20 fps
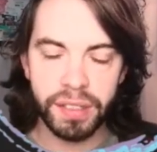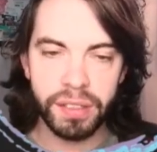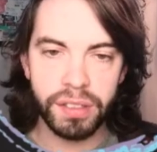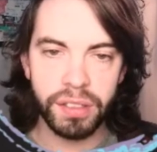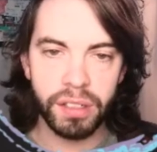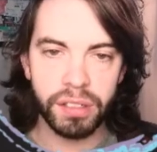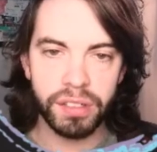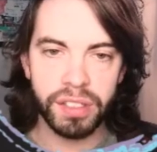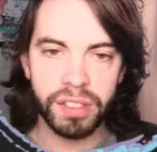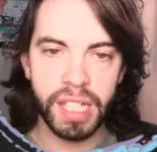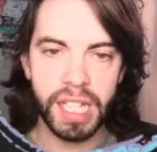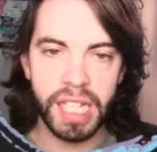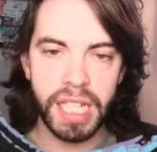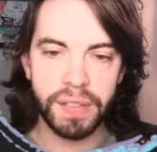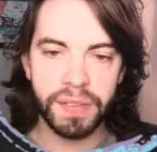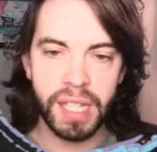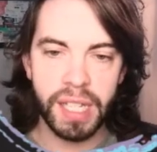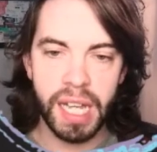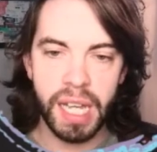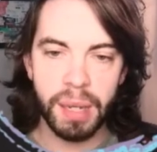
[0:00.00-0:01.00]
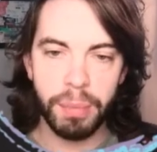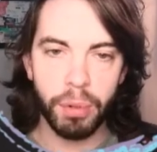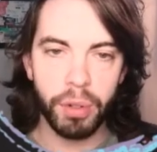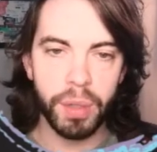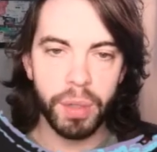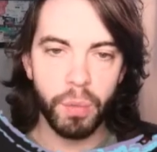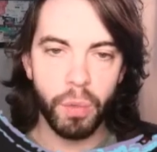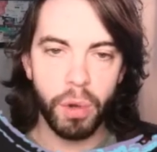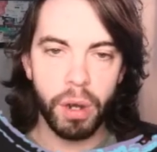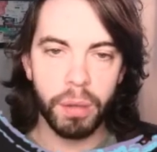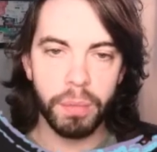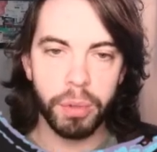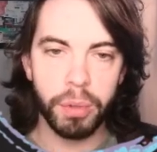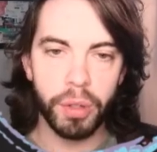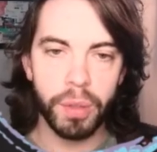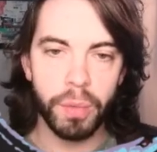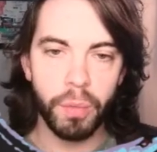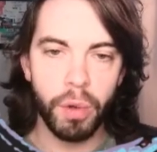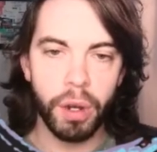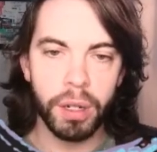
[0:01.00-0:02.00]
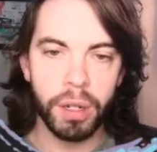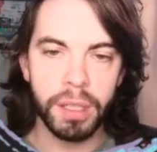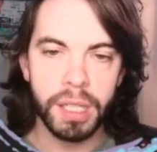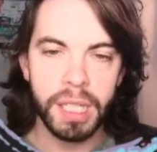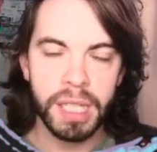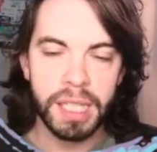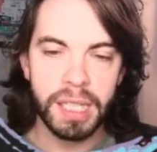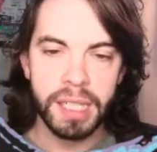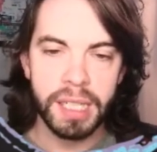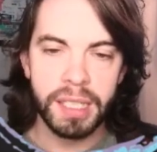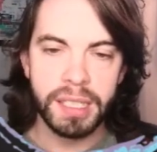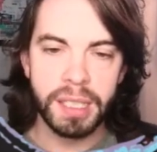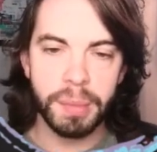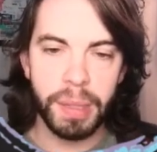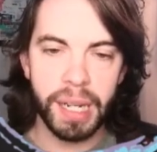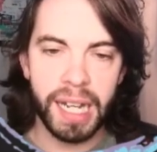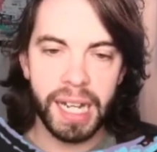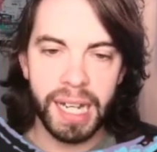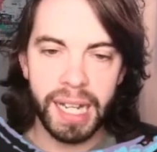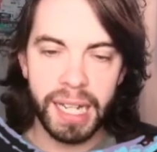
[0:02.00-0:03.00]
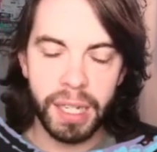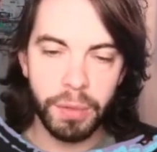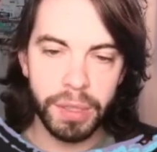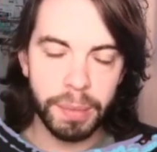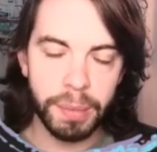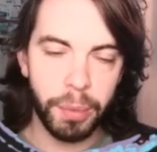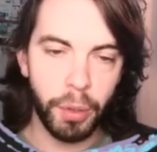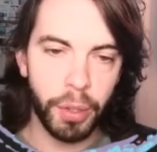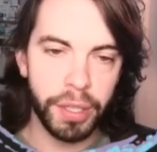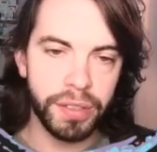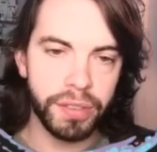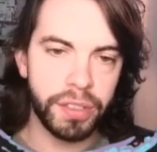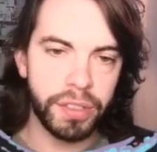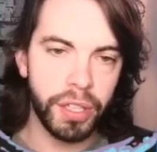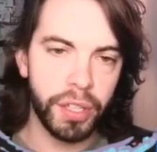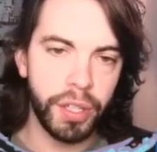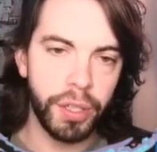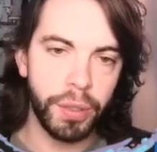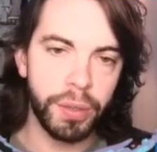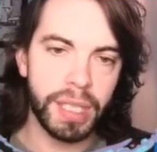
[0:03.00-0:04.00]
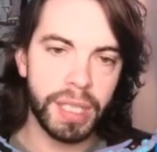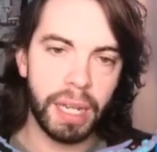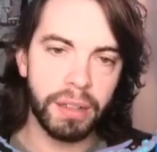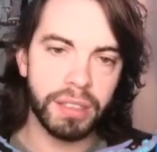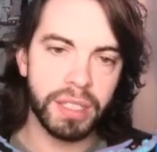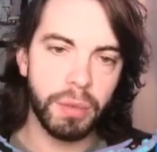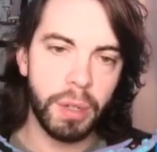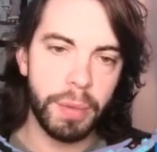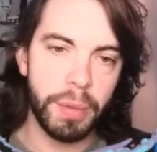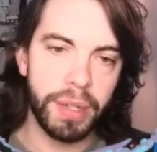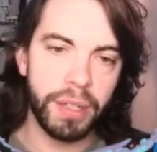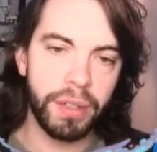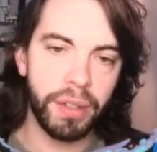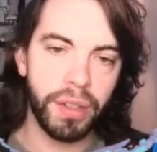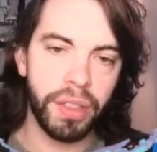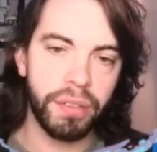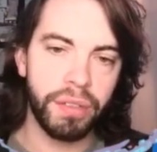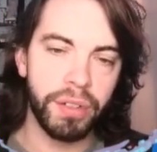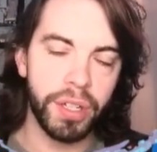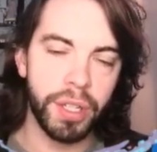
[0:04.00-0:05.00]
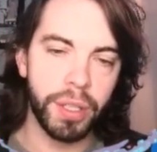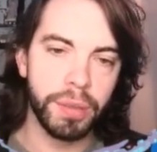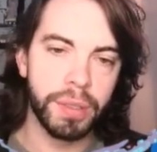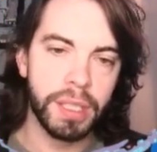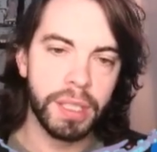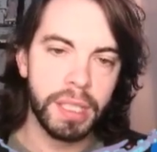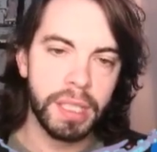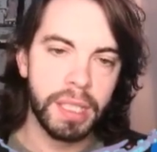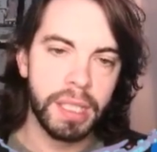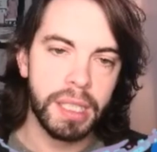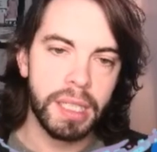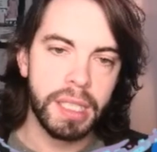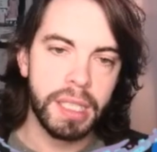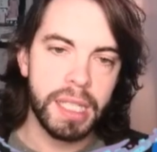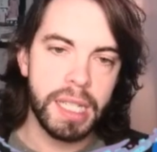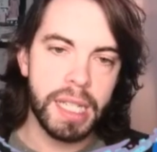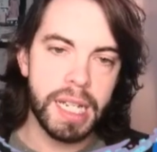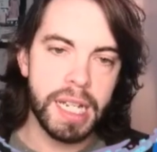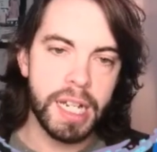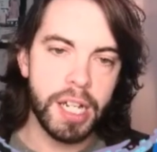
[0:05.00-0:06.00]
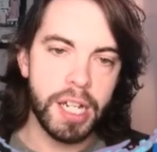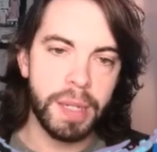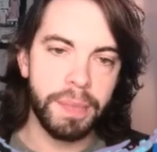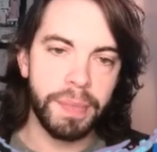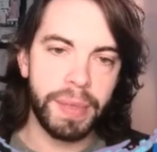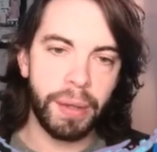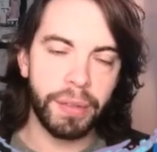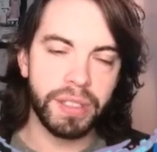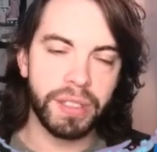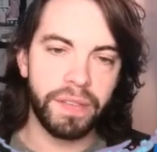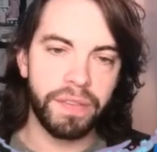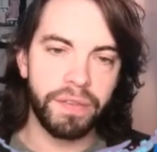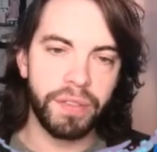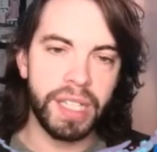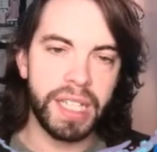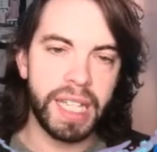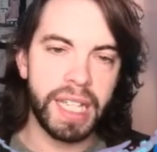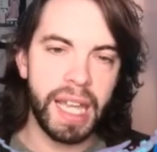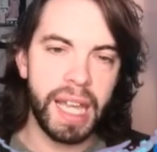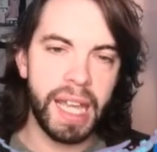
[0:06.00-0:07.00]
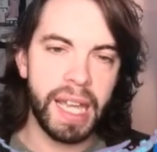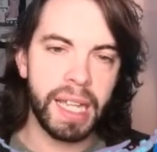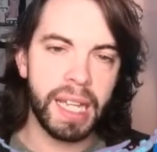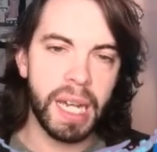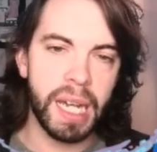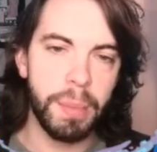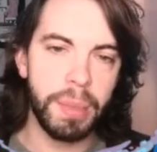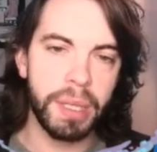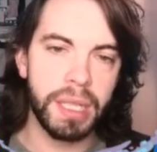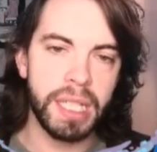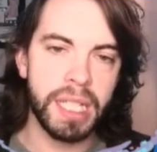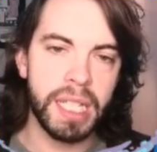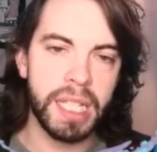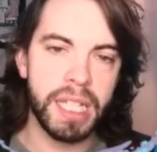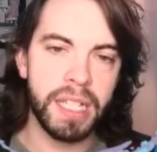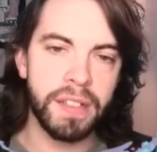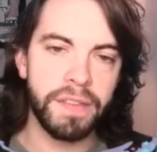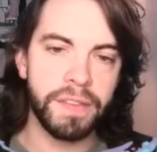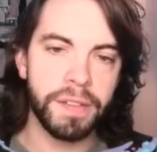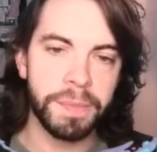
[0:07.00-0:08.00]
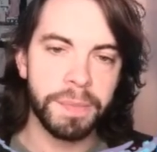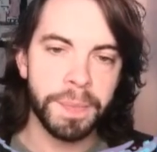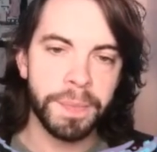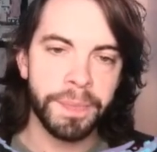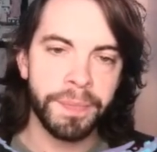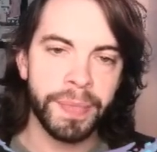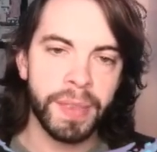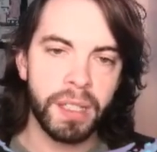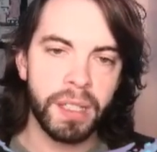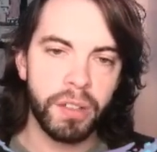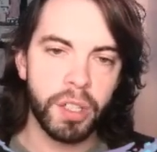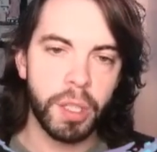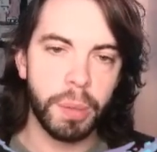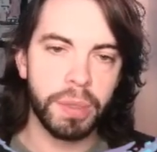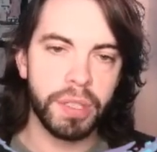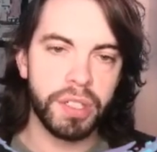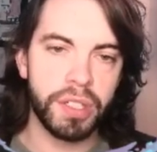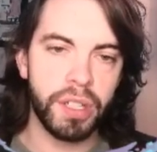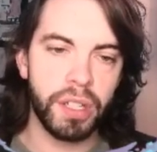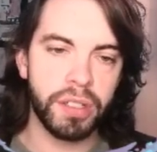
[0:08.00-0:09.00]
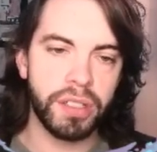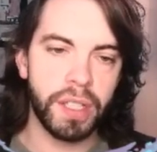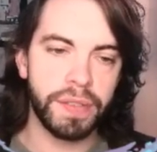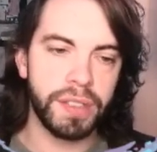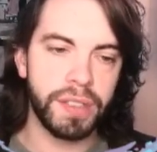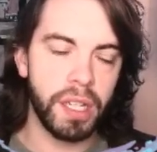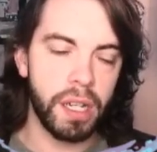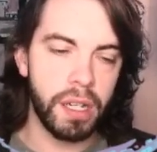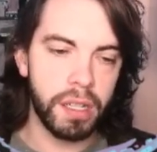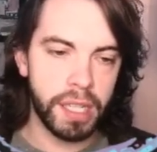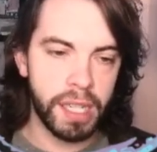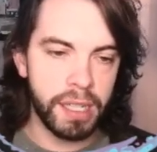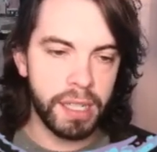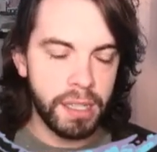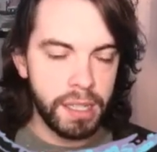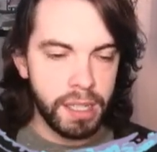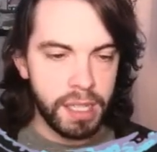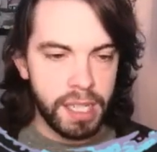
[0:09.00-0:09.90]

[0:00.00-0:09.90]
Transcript: Shots saved there, 0.1, 0.1. Depay with a 0.2. That was the one where he got through. That was the free kick, I believe. A couple of shots off target.